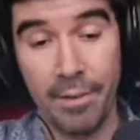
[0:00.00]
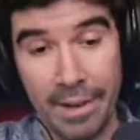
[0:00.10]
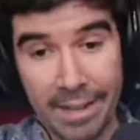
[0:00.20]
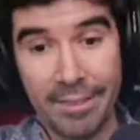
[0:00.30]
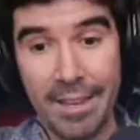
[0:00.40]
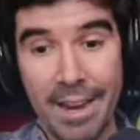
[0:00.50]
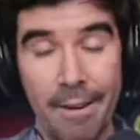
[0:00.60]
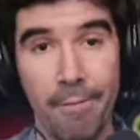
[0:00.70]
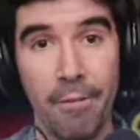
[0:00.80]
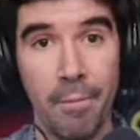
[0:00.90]
get
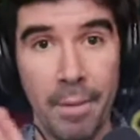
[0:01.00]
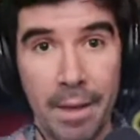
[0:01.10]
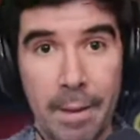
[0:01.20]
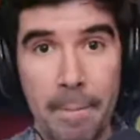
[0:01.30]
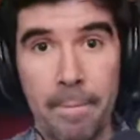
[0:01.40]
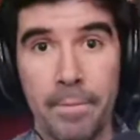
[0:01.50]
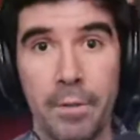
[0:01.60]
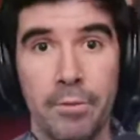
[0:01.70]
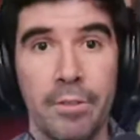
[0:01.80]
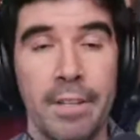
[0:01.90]
data from
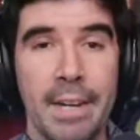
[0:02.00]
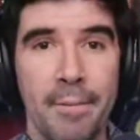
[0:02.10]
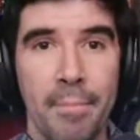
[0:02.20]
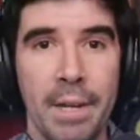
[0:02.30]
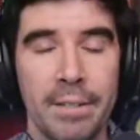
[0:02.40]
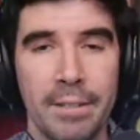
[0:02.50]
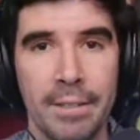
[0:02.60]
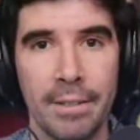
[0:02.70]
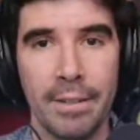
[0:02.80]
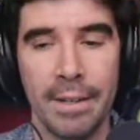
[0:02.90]
certain databases
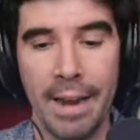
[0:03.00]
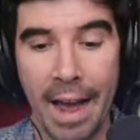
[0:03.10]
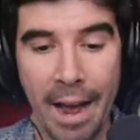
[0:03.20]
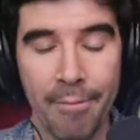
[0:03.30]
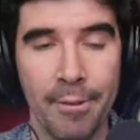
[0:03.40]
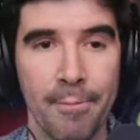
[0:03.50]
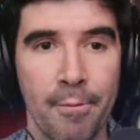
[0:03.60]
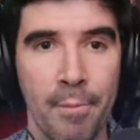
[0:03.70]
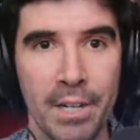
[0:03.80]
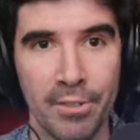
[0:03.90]
and have that
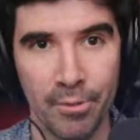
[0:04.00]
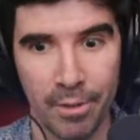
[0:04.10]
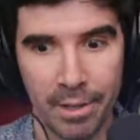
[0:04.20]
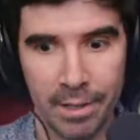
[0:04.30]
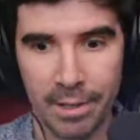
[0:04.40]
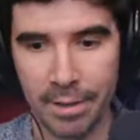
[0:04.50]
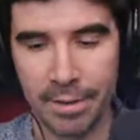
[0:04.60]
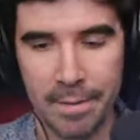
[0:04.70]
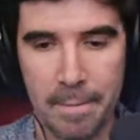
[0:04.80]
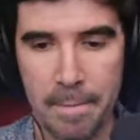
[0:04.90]
information so that it can